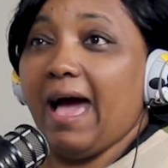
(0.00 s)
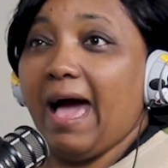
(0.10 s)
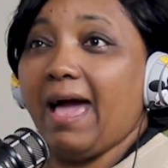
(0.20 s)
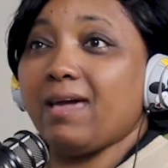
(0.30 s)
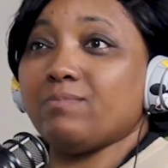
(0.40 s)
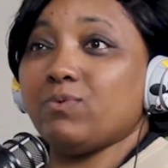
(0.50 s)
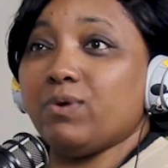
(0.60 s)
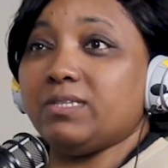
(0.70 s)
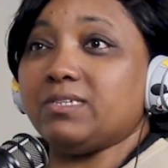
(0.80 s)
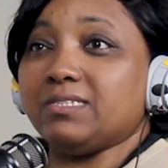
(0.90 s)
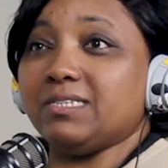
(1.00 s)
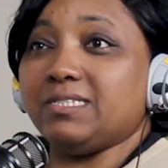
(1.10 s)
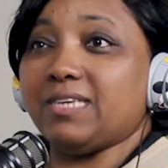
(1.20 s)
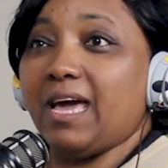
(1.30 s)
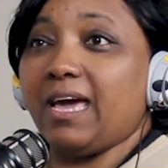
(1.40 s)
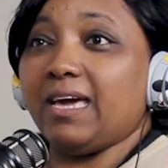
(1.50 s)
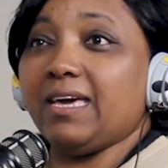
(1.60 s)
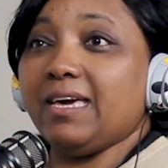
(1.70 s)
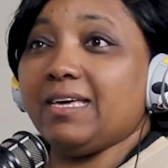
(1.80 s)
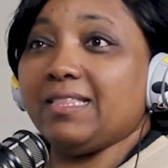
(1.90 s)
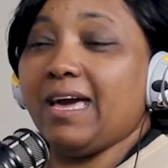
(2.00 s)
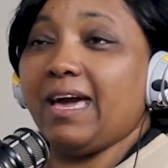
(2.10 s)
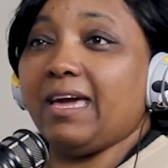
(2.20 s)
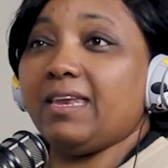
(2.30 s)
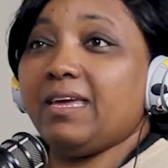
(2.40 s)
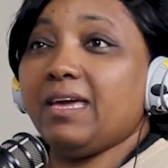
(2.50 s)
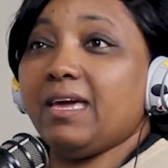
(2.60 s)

I am willing to say that